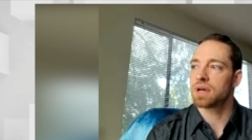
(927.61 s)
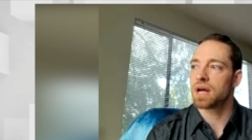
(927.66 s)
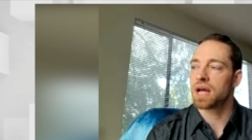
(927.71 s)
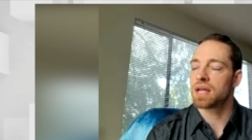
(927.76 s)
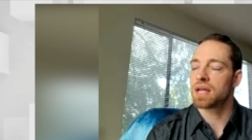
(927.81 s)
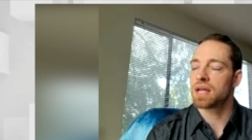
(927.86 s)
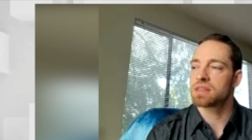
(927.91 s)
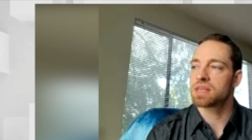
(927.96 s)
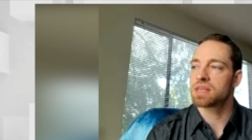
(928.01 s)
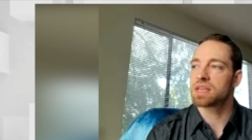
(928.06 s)
I
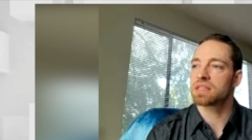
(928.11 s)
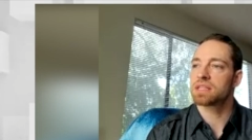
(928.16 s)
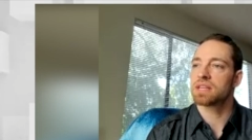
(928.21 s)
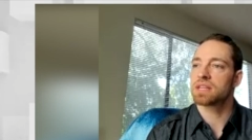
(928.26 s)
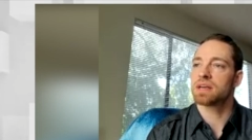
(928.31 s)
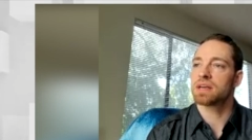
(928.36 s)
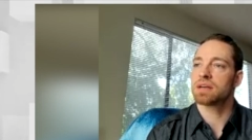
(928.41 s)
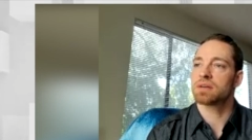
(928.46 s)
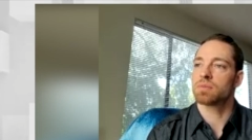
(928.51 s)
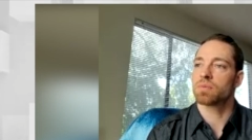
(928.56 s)
think
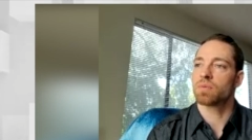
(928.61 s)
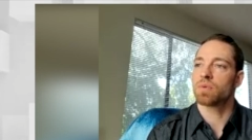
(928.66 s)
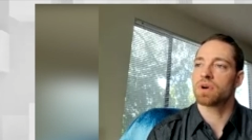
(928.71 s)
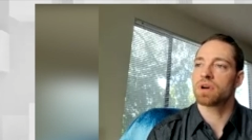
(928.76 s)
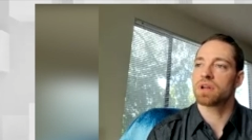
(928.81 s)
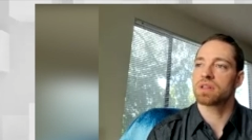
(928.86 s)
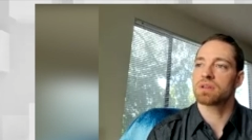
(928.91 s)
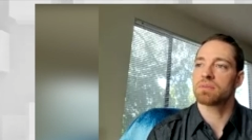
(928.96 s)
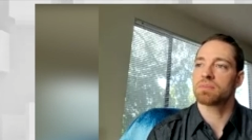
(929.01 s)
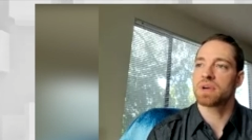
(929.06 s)
that one of the
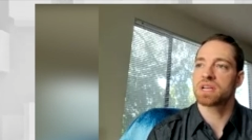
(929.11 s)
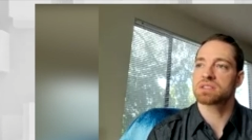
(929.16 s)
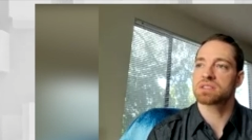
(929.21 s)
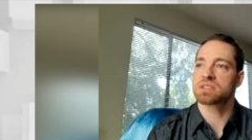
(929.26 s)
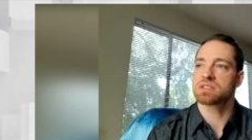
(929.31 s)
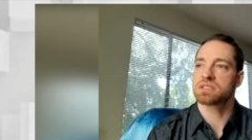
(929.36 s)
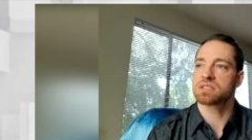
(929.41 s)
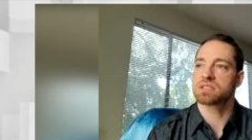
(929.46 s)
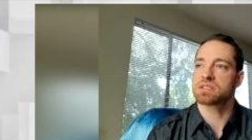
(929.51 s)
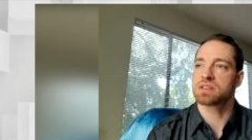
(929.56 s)

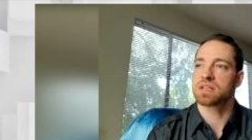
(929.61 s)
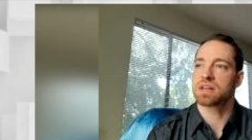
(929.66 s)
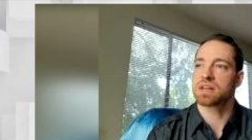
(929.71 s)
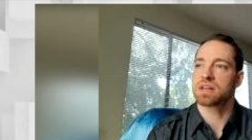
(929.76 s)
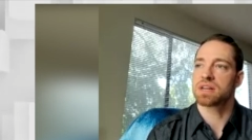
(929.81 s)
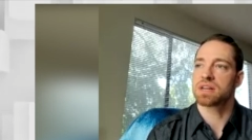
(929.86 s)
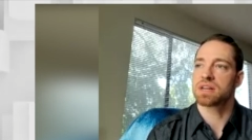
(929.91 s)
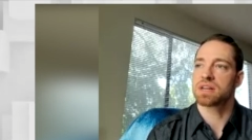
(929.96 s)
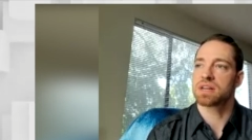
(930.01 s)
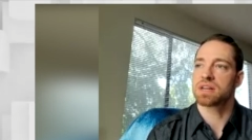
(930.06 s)
messages that
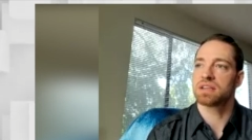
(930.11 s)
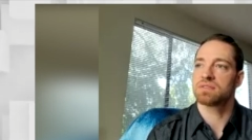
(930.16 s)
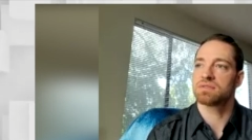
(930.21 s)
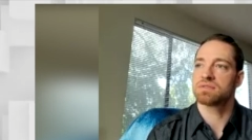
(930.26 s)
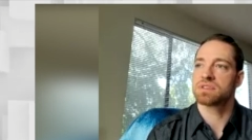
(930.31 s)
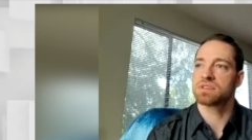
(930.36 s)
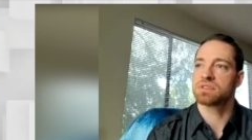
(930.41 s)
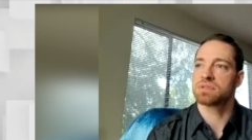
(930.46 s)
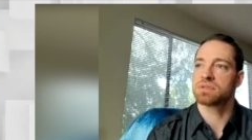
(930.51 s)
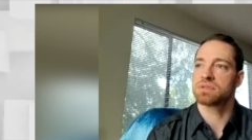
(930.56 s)
I give
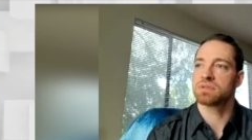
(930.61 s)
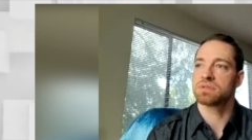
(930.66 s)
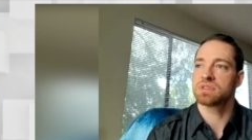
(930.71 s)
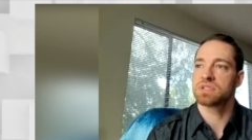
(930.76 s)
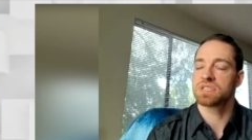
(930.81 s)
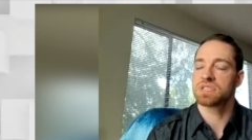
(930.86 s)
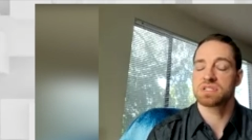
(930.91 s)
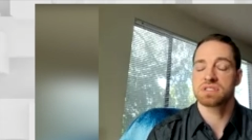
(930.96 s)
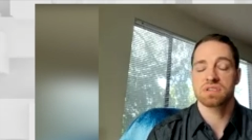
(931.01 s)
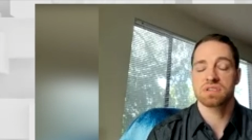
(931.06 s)
to
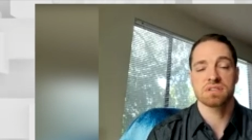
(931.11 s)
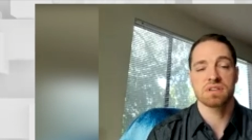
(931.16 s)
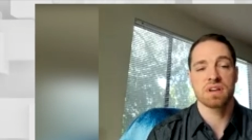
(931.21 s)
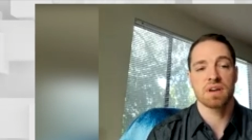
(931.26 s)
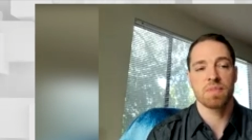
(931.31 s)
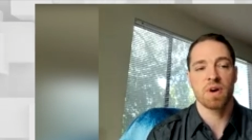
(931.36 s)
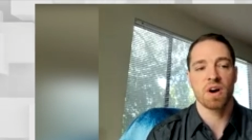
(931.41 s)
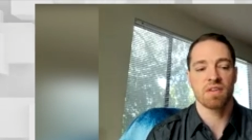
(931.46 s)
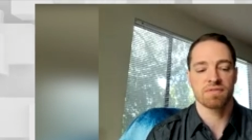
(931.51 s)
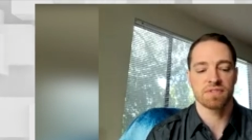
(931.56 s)
teens, because
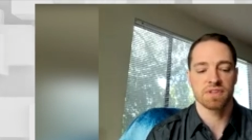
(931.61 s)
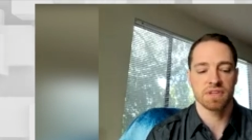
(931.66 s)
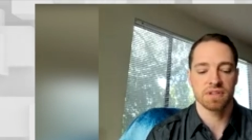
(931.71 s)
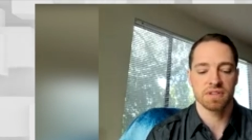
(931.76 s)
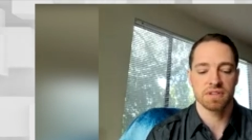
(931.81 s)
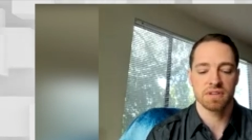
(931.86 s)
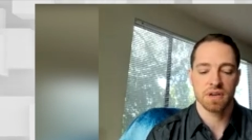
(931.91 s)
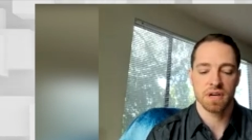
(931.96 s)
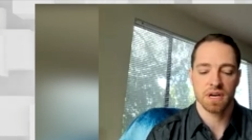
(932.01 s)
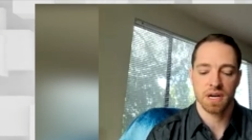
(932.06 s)
I'm
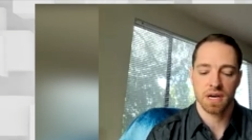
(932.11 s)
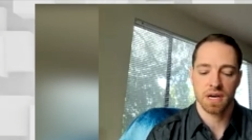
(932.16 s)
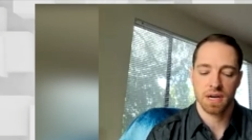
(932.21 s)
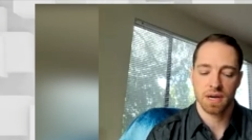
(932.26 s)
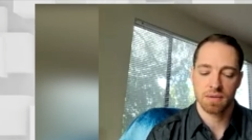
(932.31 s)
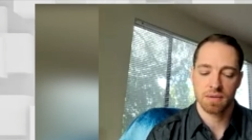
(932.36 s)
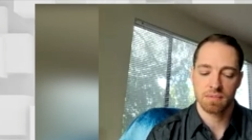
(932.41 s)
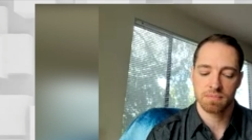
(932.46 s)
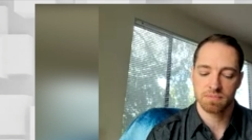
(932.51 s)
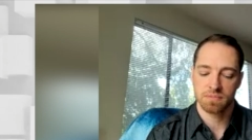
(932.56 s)
often,
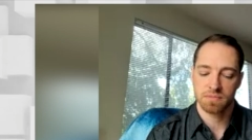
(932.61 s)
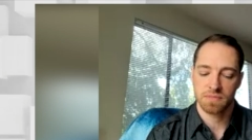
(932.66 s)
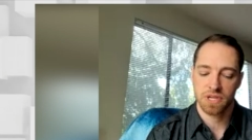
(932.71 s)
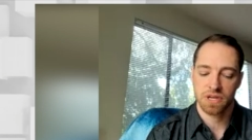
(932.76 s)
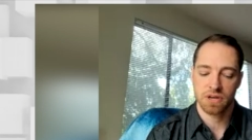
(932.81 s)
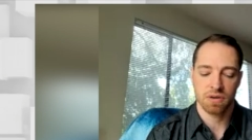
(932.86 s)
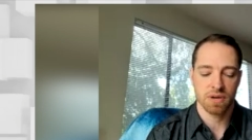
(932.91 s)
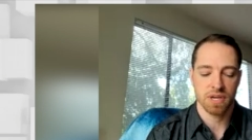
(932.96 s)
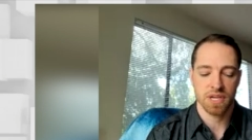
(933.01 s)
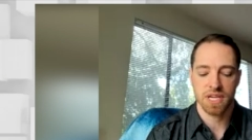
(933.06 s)
um, you
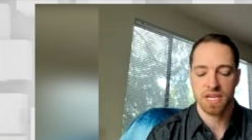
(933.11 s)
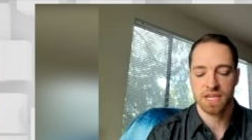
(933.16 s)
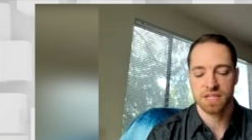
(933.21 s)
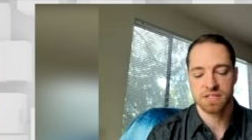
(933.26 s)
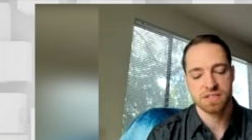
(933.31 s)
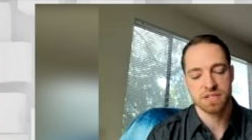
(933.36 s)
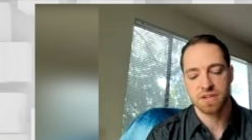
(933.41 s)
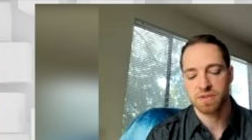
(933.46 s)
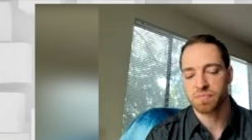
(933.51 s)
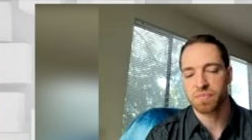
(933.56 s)
know,
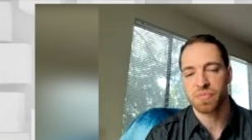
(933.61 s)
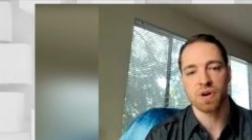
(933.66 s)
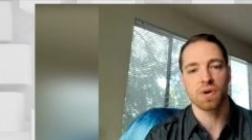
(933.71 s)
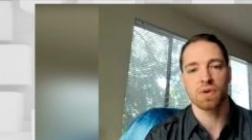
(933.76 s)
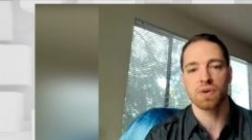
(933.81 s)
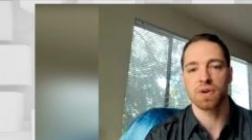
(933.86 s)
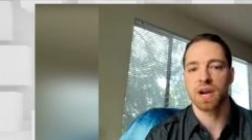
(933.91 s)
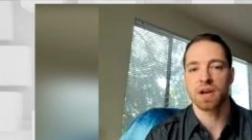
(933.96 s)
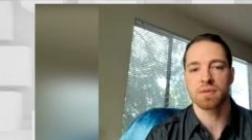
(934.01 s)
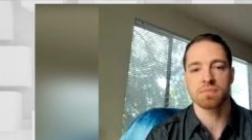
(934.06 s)
engaged in
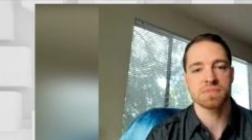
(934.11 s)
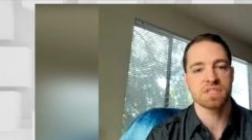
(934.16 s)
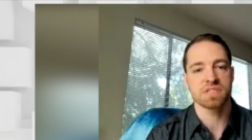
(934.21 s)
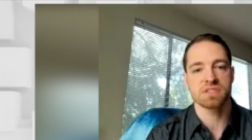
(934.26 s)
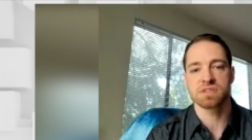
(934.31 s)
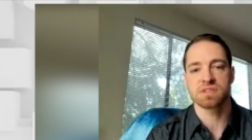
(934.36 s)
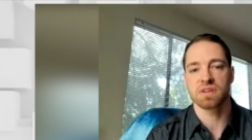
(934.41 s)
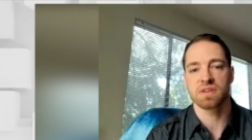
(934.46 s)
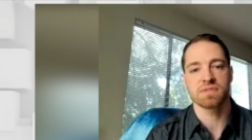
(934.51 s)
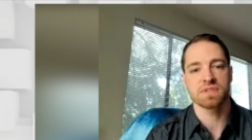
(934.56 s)
programs and
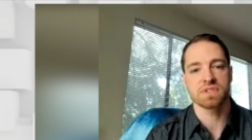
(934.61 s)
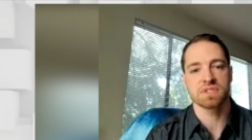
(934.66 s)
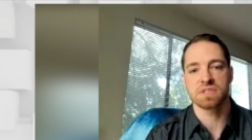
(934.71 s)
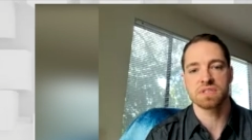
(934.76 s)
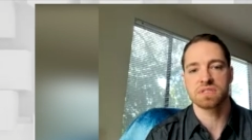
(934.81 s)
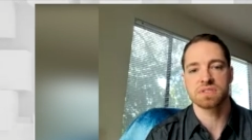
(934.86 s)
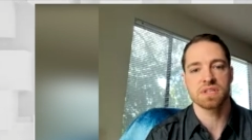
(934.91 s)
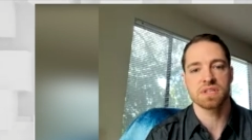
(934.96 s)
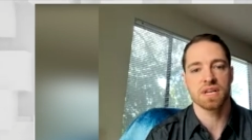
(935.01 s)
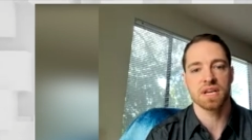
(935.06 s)

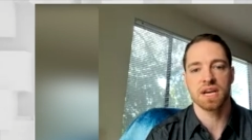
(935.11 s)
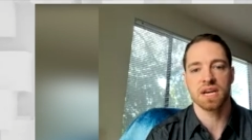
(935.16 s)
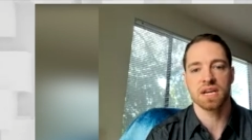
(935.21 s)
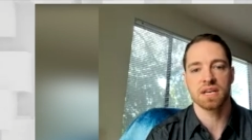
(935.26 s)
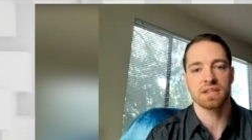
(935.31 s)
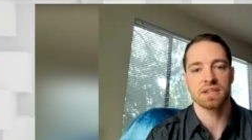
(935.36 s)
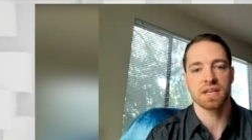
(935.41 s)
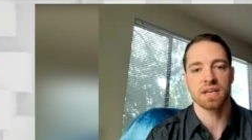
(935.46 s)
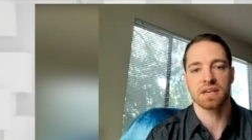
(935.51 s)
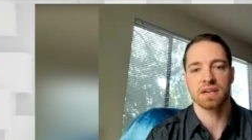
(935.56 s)
services that
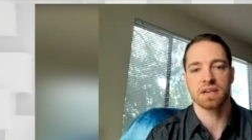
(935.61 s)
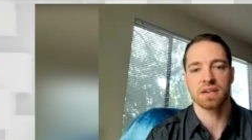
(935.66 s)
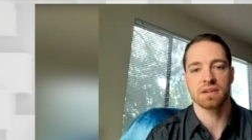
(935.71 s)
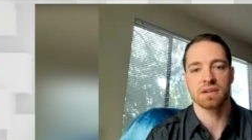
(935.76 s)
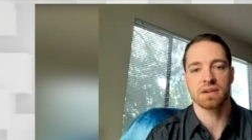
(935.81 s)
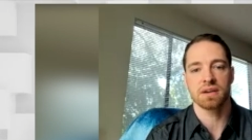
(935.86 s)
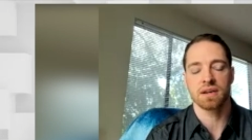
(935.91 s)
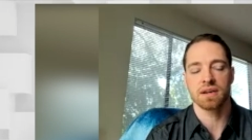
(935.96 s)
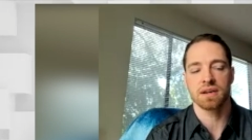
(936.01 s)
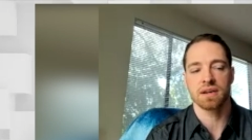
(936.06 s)
that
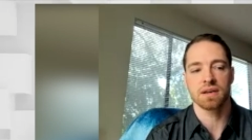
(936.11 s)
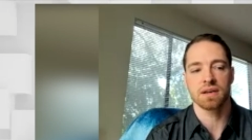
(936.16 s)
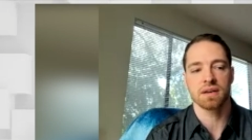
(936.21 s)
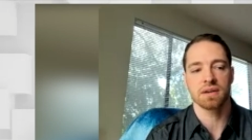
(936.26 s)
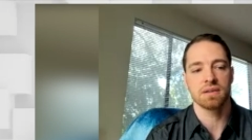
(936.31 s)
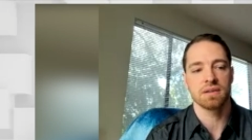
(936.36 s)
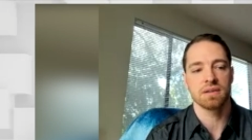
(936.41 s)
uh,